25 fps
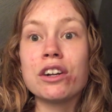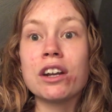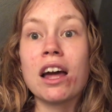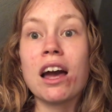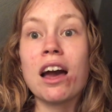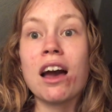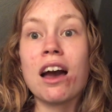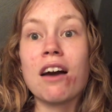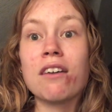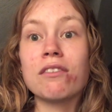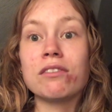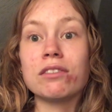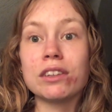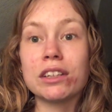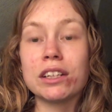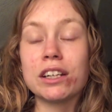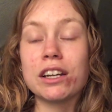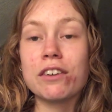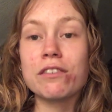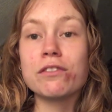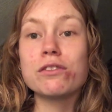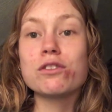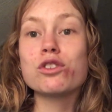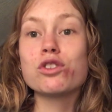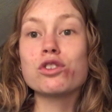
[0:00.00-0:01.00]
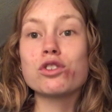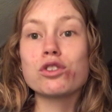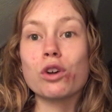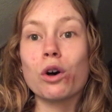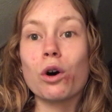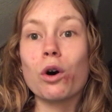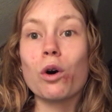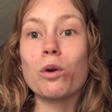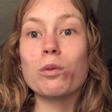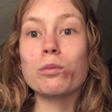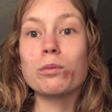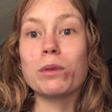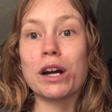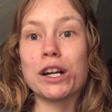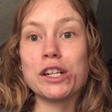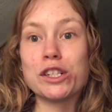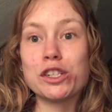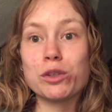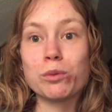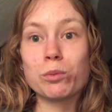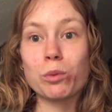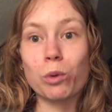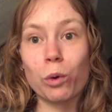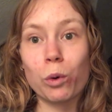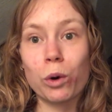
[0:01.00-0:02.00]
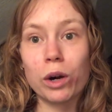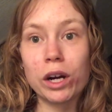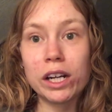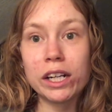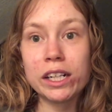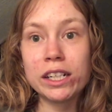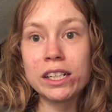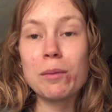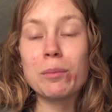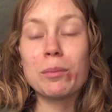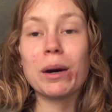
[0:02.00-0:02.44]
have lived so much more,